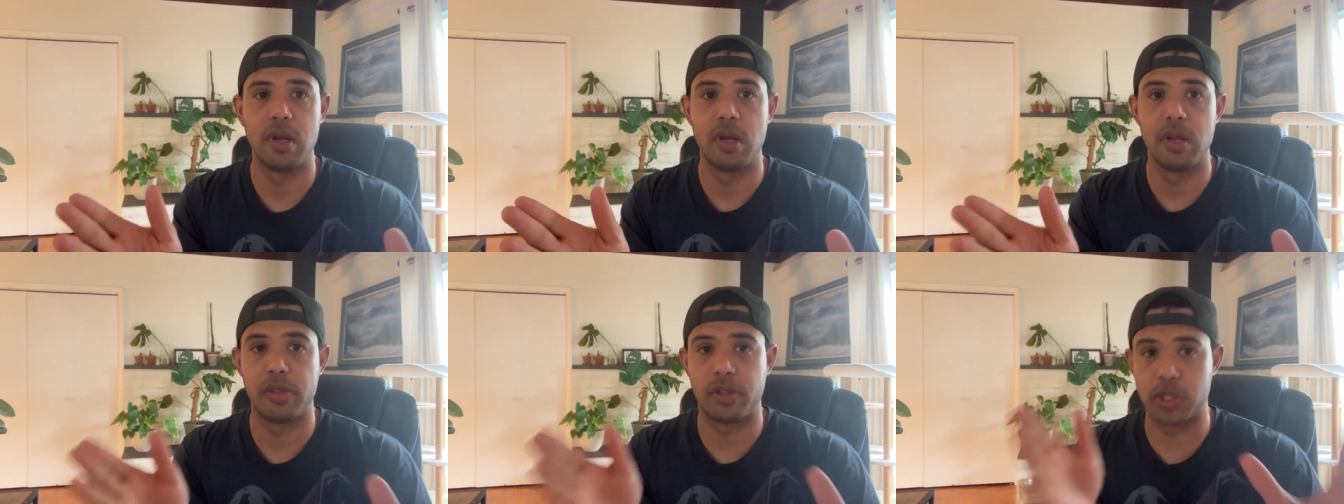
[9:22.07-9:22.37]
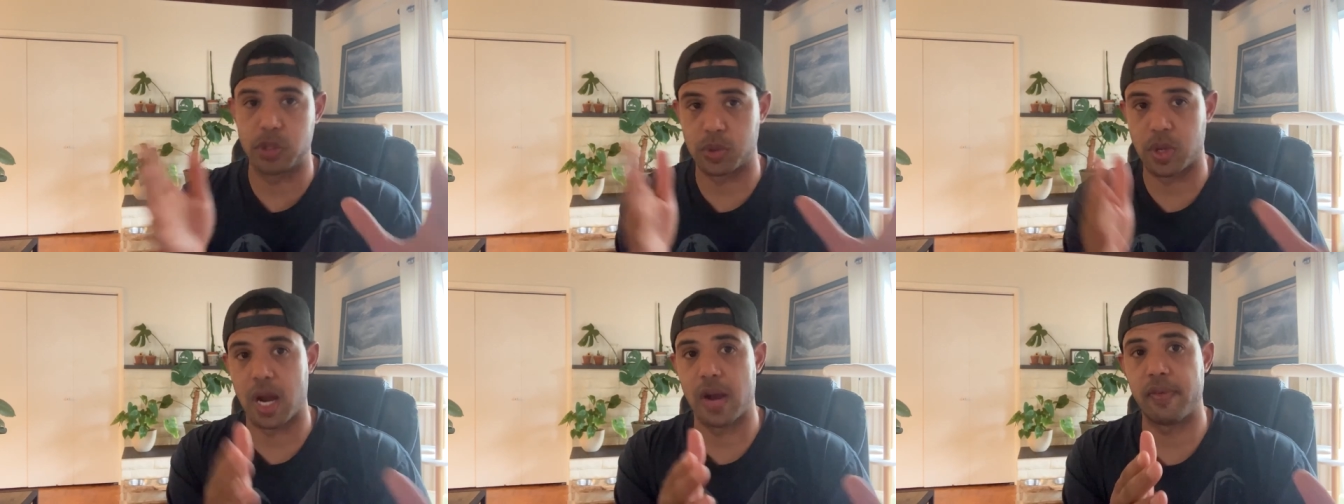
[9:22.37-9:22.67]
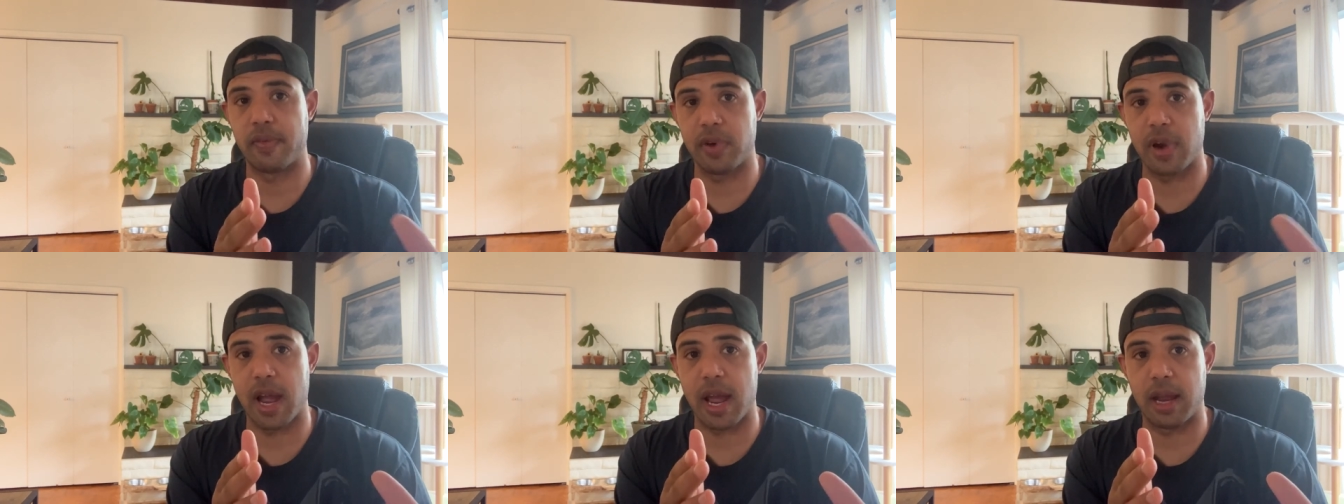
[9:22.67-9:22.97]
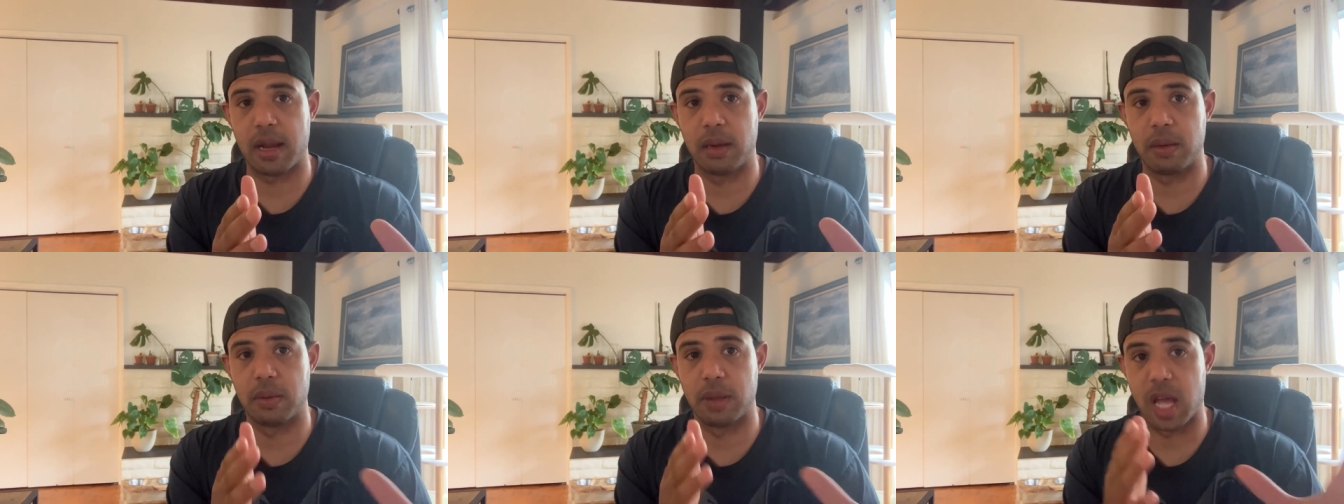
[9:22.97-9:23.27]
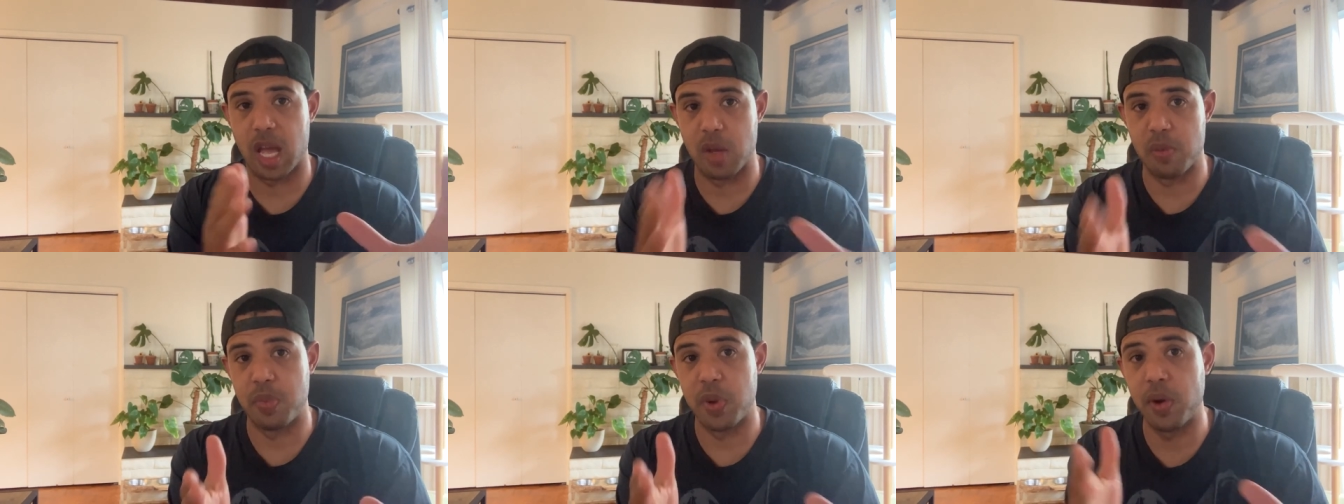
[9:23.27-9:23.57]
The driver had
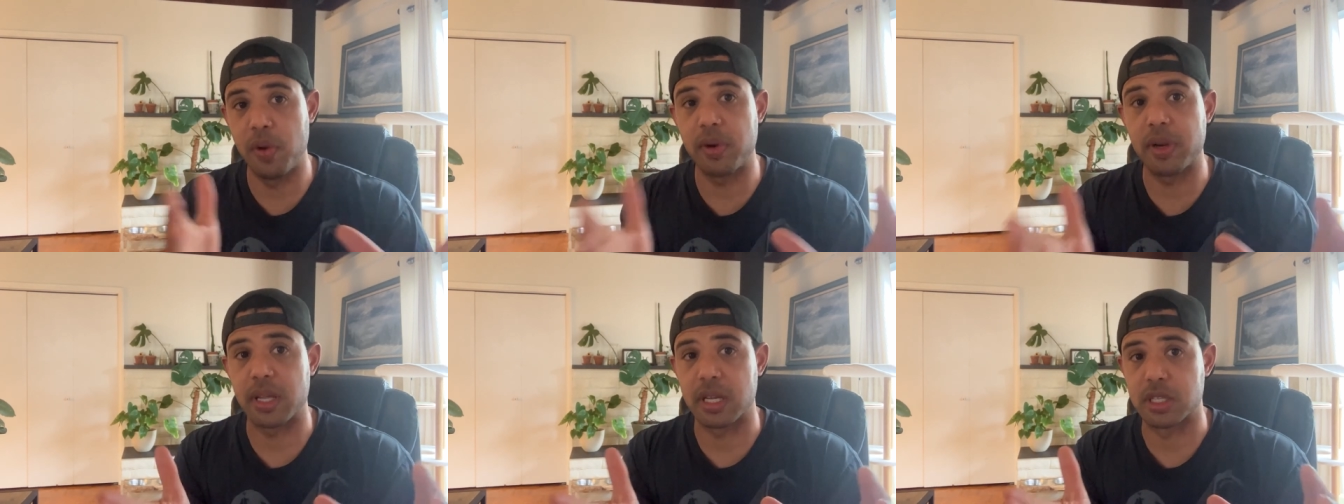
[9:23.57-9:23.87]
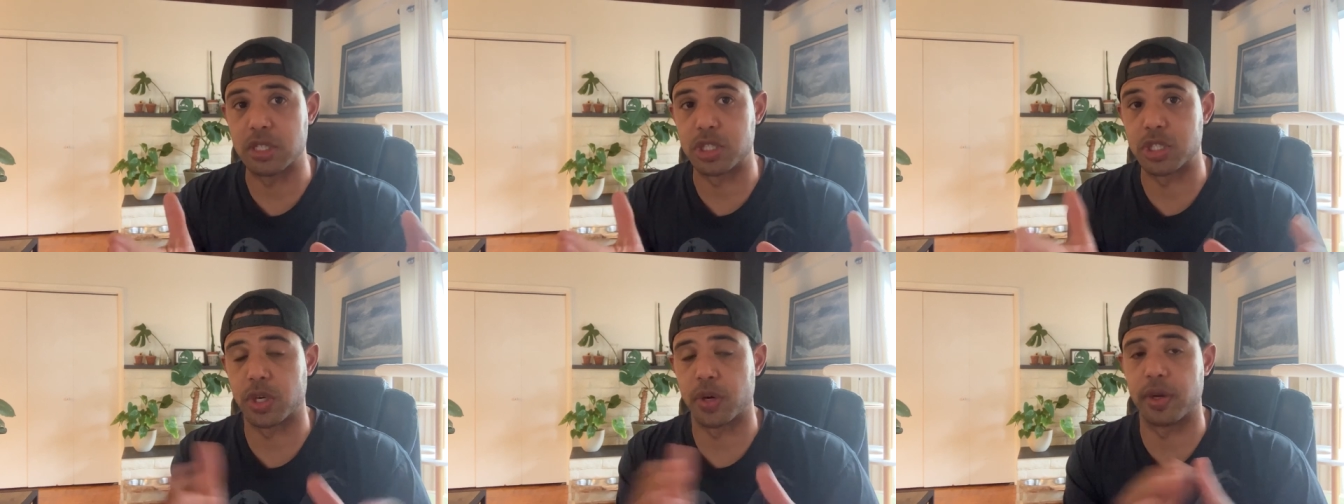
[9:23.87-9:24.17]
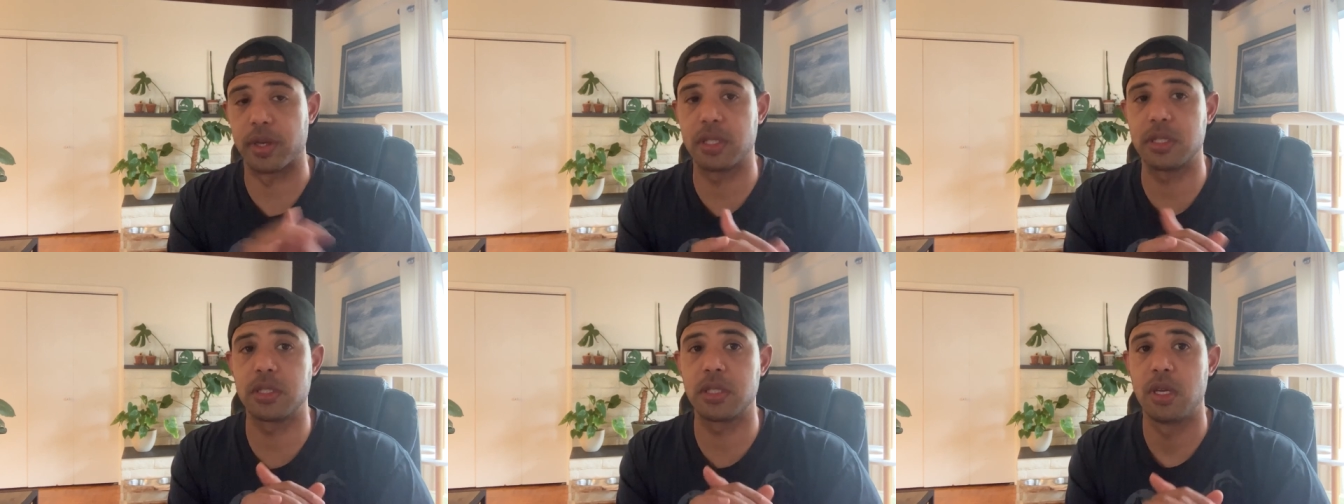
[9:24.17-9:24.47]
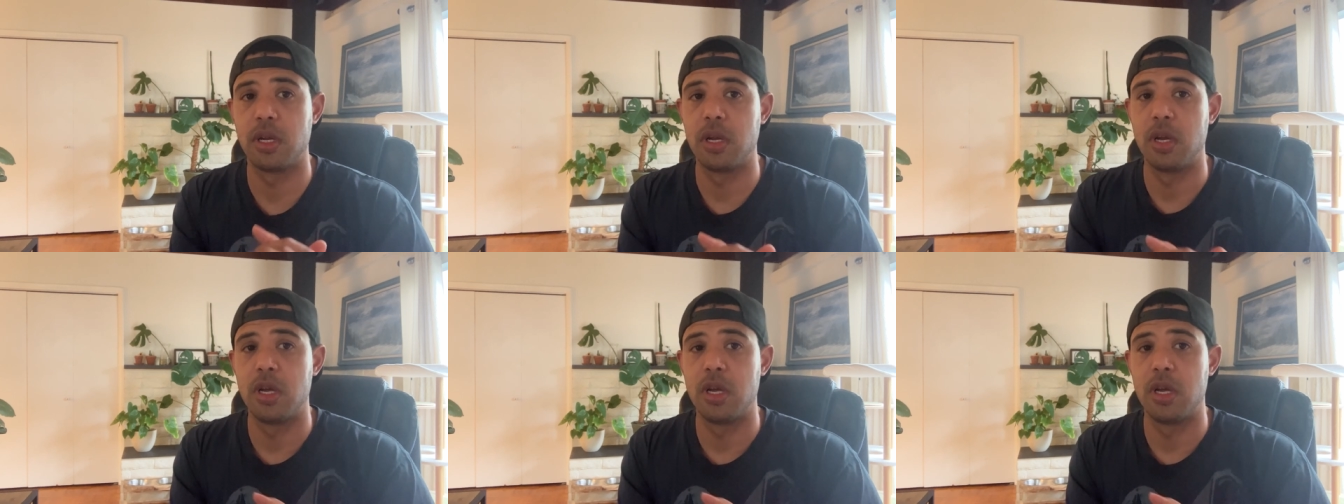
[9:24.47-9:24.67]
liability insurance.